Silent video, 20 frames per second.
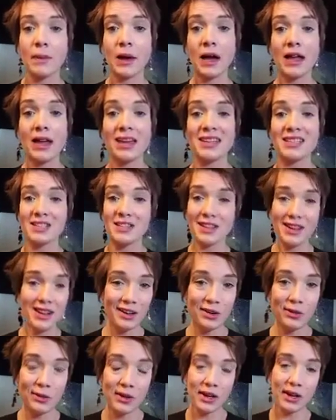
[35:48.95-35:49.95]
But it's
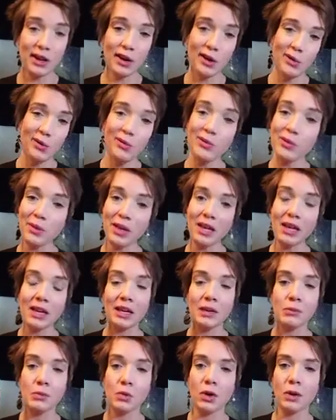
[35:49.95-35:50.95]
not going to own me
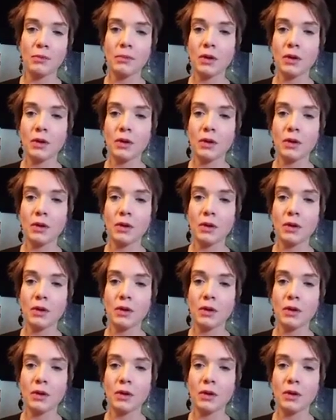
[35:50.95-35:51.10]
anymore.